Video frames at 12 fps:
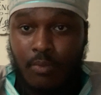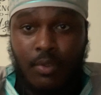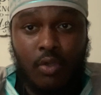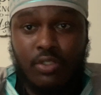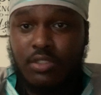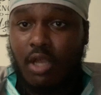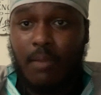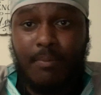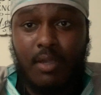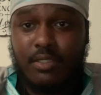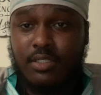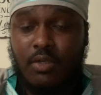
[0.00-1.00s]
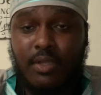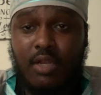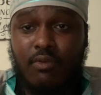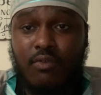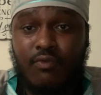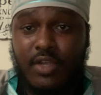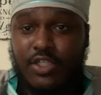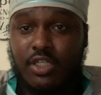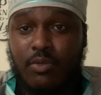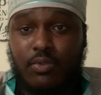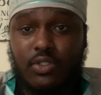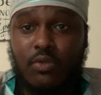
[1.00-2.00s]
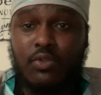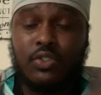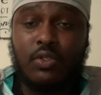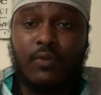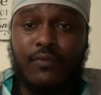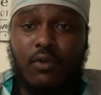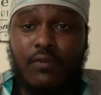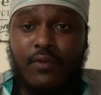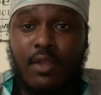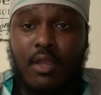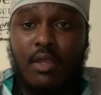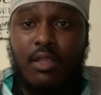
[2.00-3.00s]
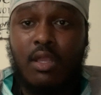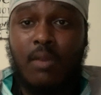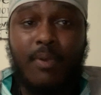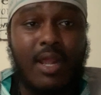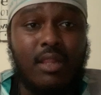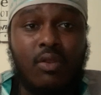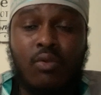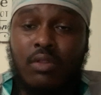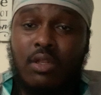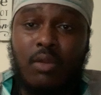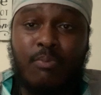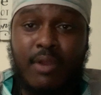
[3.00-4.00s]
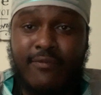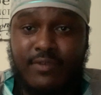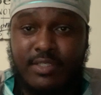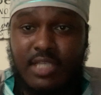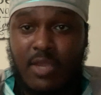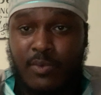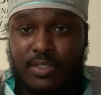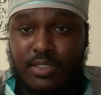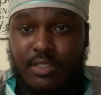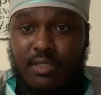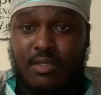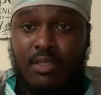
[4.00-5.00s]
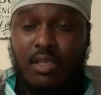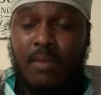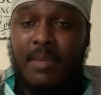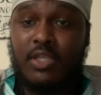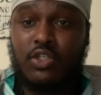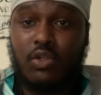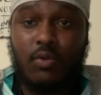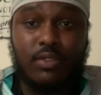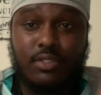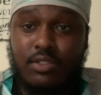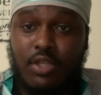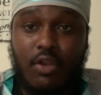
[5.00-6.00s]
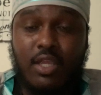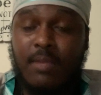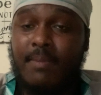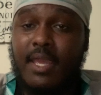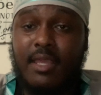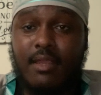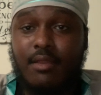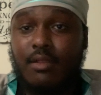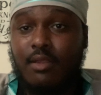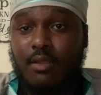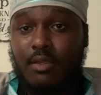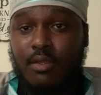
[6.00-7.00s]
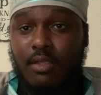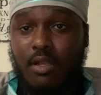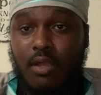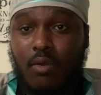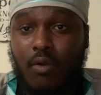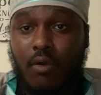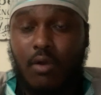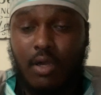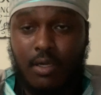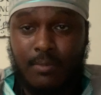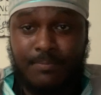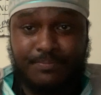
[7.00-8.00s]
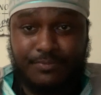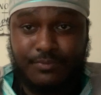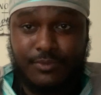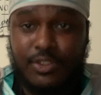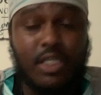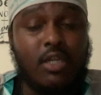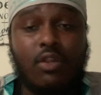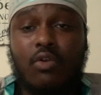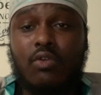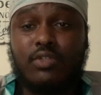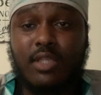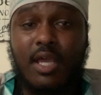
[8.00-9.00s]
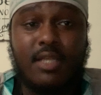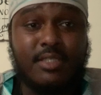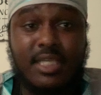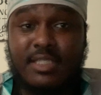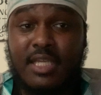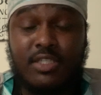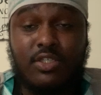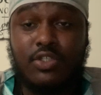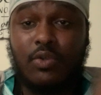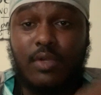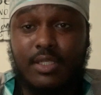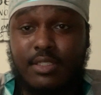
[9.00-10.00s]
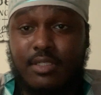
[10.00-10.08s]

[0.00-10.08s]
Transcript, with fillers: go to Starbucks, you know, get a refresher, so on and so forth. You know, probably a little, you know, breakfast sandwich. You know, make sure it's turkey bacon, you know, or um, something along those lines. They said it's a shortage.